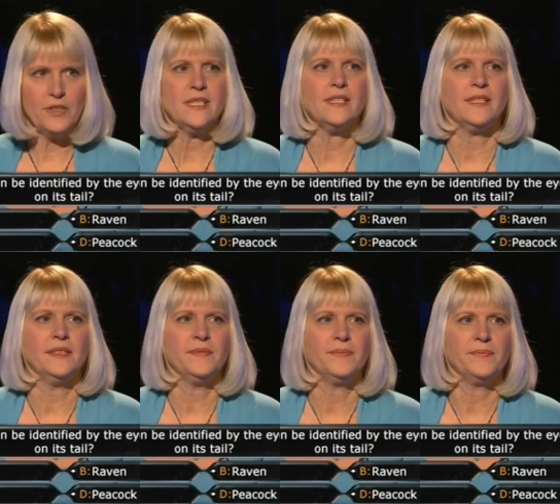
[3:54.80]
Chris.
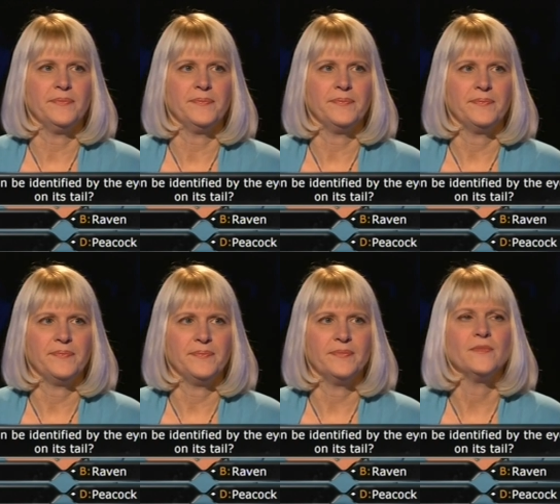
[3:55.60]

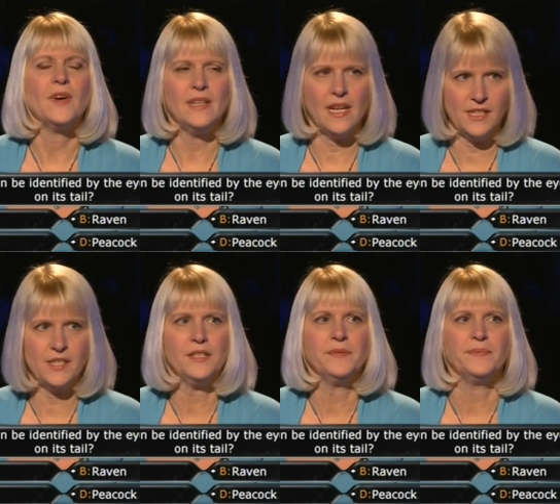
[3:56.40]
Final answer? Final
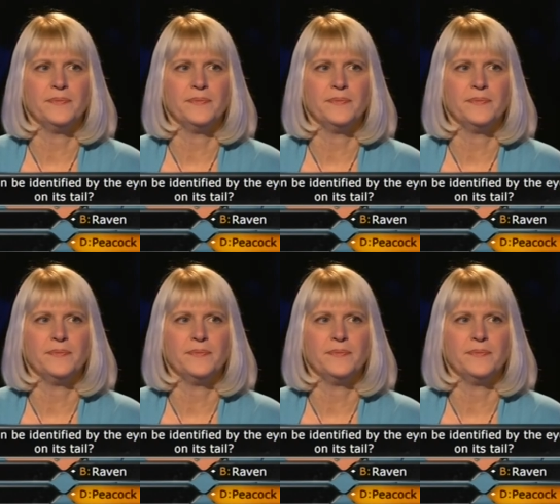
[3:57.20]
answer